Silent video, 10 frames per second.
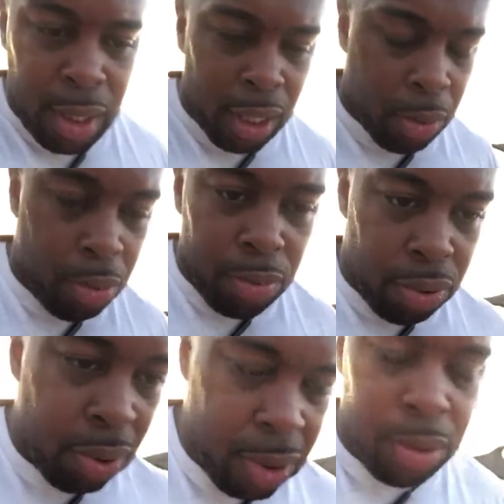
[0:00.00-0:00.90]
you know,
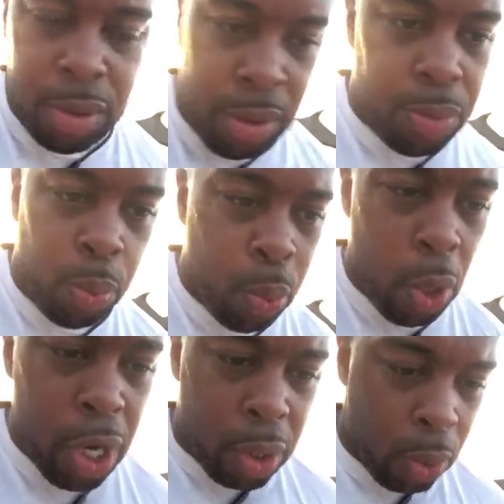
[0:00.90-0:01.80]

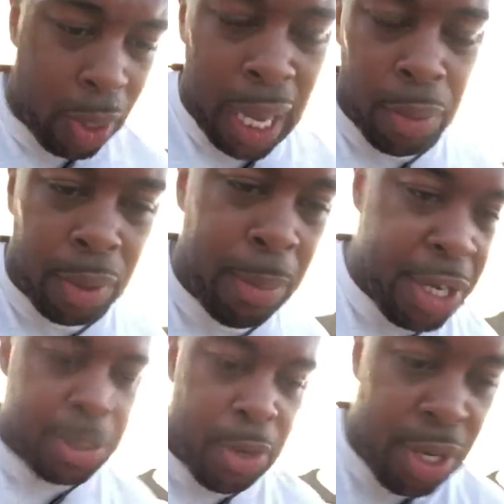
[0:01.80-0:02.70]
work all out the
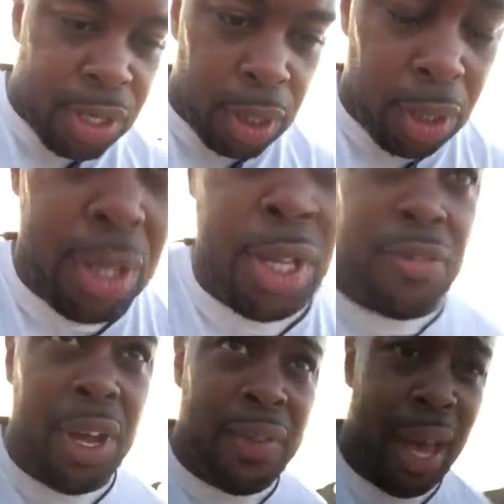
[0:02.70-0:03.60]
measurements and kind of
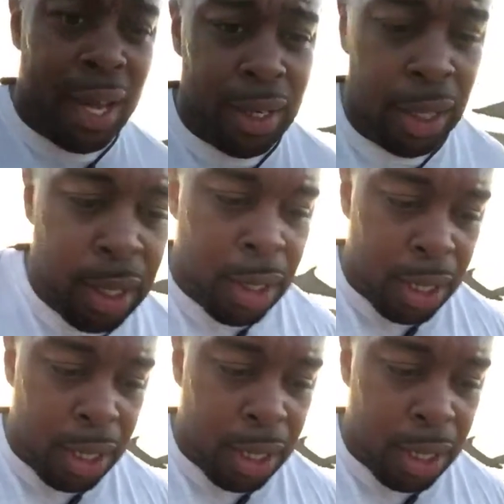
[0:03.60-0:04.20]
stuff like that, and,